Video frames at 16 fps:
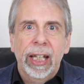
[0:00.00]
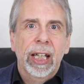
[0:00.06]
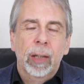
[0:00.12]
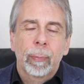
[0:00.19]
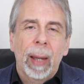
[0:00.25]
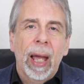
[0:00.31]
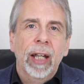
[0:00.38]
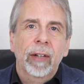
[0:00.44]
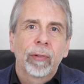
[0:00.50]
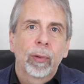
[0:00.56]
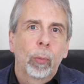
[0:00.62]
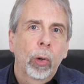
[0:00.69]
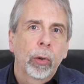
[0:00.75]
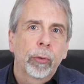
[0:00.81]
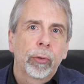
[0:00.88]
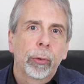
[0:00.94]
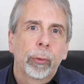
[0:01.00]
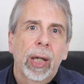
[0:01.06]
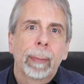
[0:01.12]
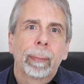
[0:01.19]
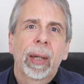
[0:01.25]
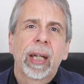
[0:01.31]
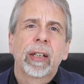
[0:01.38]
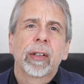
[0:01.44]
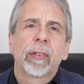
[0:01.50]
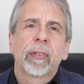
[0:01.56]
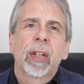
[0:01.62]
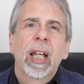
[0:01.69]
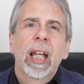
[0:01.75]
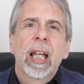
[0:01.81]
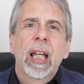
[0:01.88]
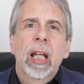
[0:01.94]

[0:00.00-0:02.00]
kickback from one or two campaigners.